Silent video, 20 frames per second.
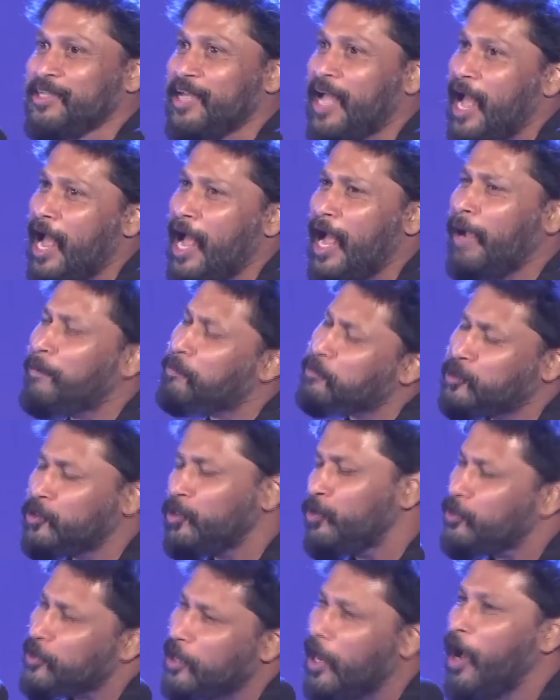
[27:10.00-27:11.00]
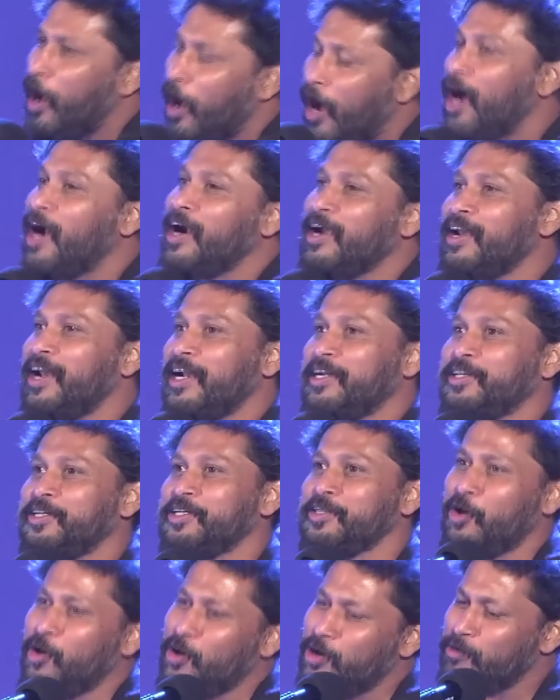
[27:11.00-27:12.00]
Absolute hard letter
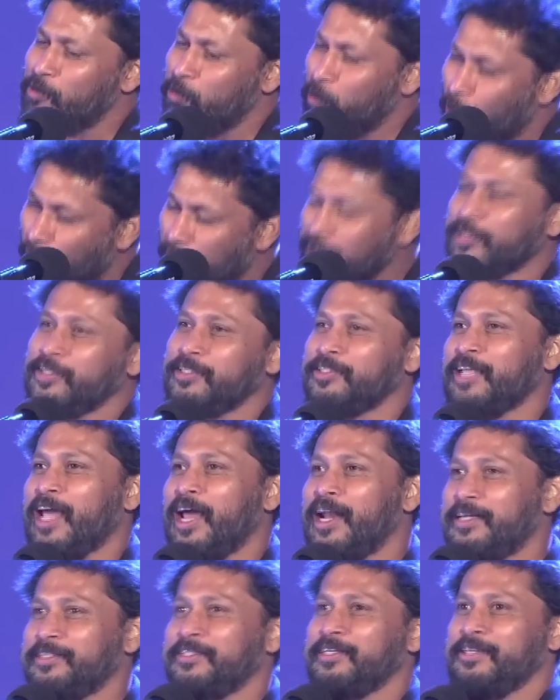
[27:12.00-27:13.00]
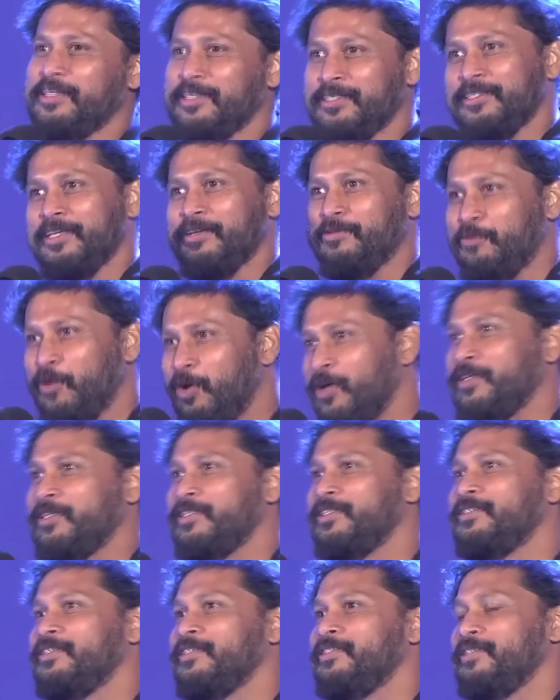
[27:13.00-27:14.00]
on what this character is and what this
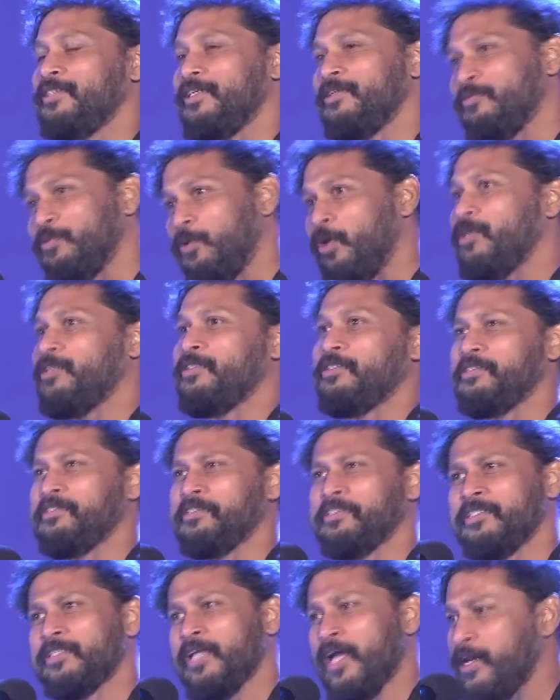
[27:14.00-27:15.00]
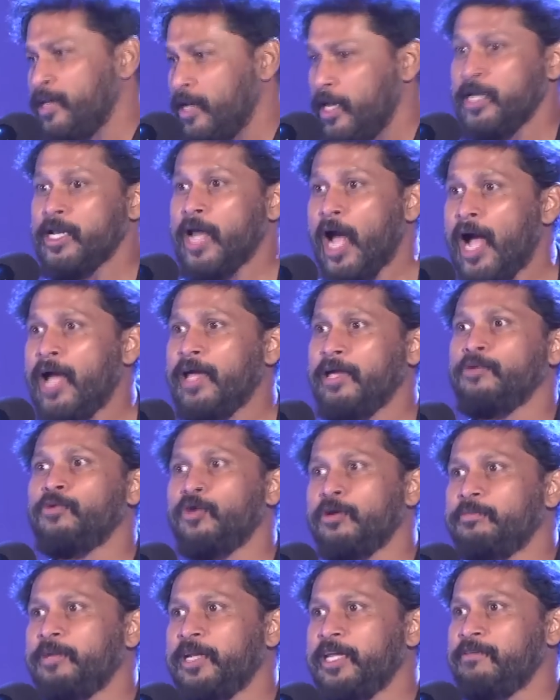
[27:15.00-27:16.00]
is and what this is. And you won't
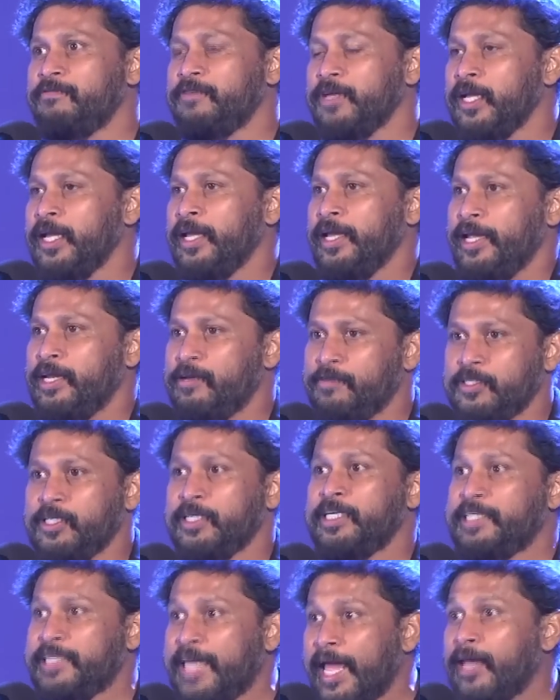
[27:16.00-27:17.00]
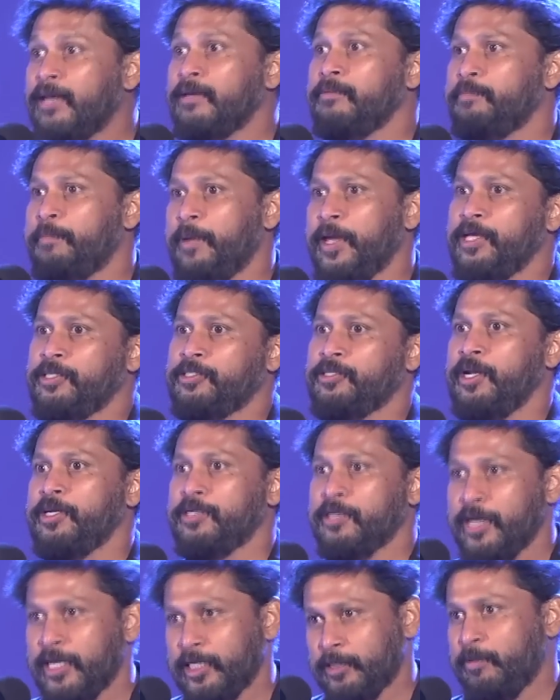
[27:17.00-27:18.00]
believe, it was a 10-page letter
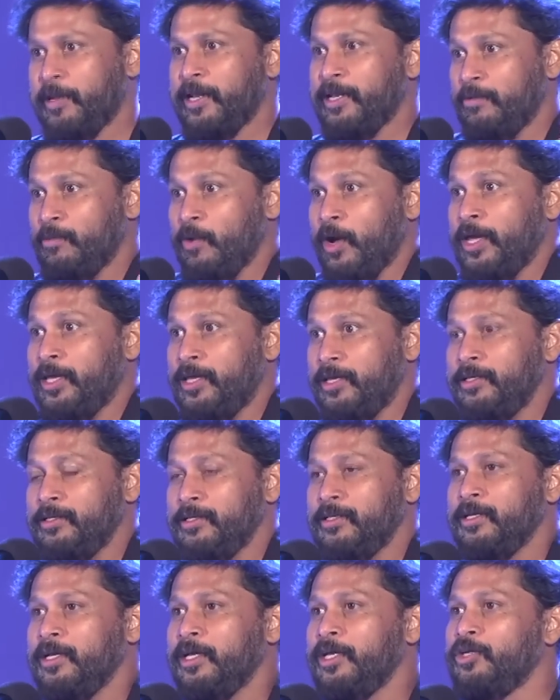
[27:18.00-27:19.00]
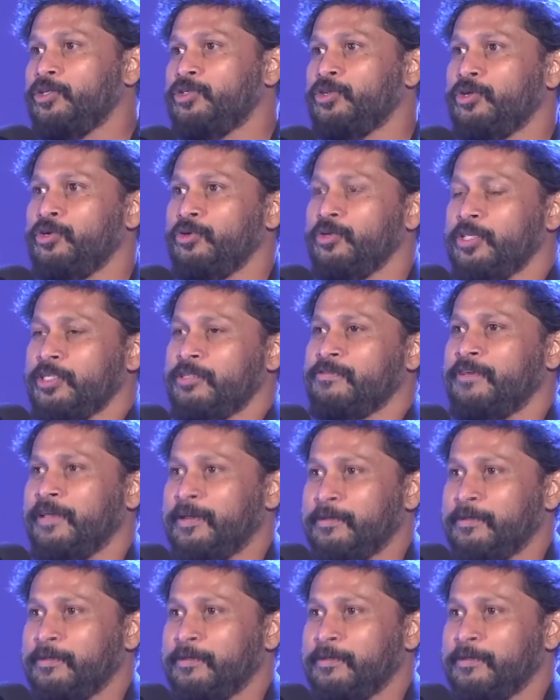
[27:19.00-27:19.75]
explaining why you should do this film.